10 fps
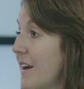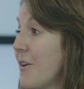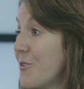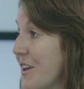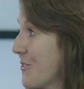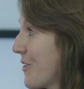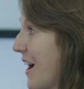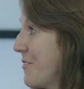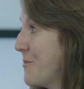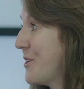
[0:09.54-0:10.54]
Yeah, well, thanks for
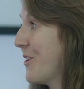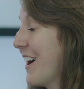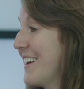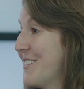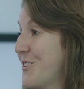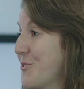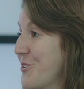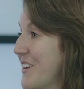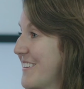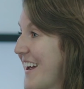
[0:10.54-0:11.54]
having me, you guys. This is
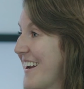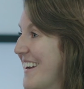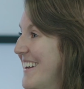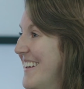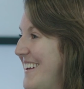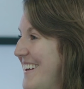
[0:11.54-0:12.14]
really exciting.